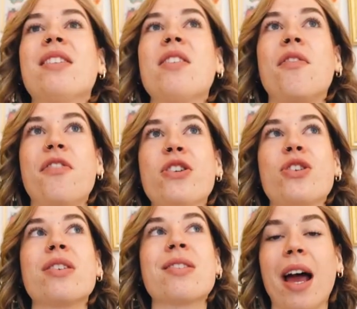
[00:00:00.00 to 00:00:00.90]
It's a
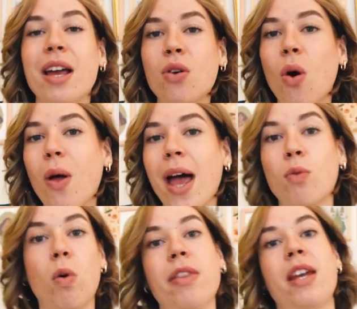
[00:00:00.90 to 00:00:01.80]
vicious cycle,
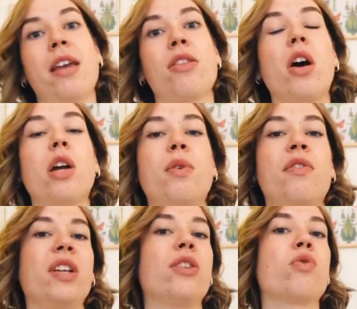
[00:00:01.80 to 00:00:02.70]
and one that I thought I would
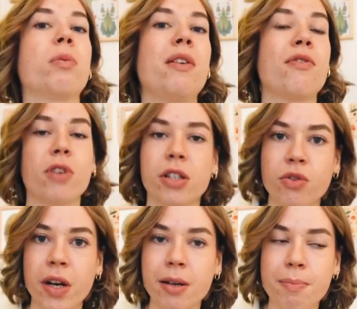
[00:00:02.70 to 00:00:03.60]
feel extremely
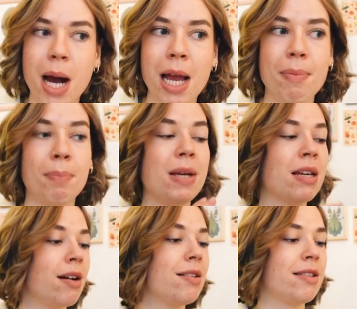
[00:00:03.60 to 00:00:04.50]
frustrated by, but
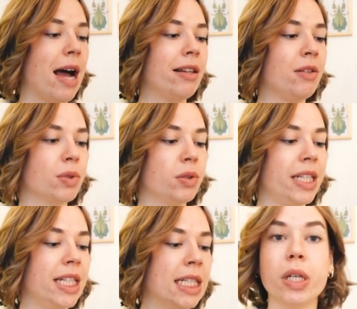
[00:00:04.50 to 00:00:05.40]
because Sally
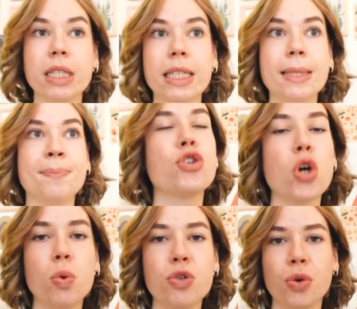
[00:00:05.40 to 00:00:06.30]
Rooney really
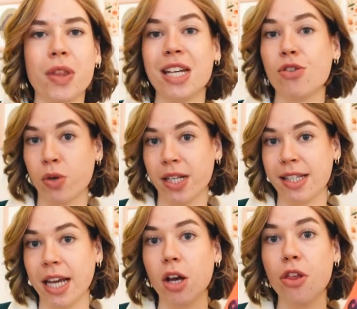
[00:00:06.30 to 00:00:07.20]
showed you the
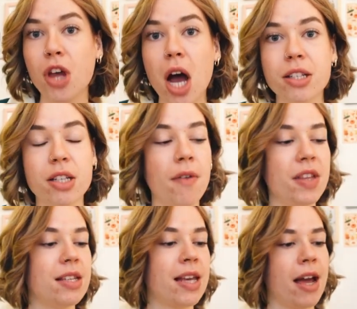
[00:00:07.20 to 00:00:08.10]
intrinsic thoughts of
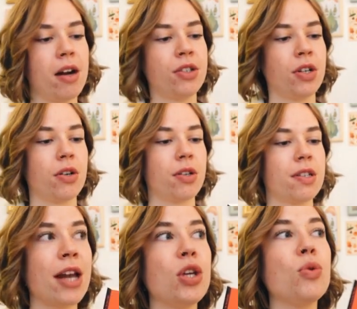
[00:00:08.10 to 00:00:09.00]
these
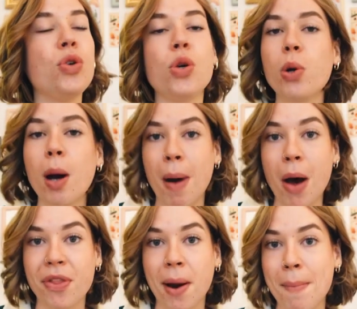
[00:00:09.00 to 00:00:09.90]
characters and you knew
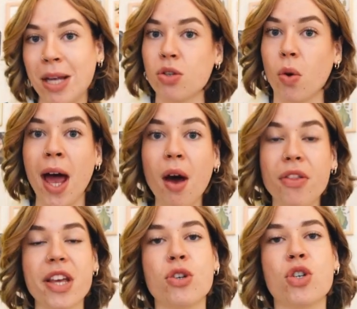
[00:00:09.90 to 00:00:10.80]
about their mental
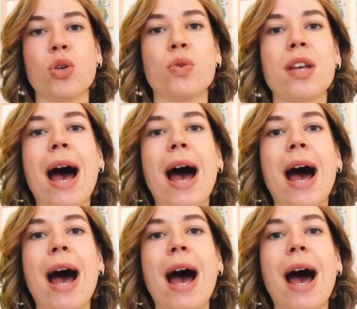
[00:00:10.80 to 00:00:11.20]
health issues,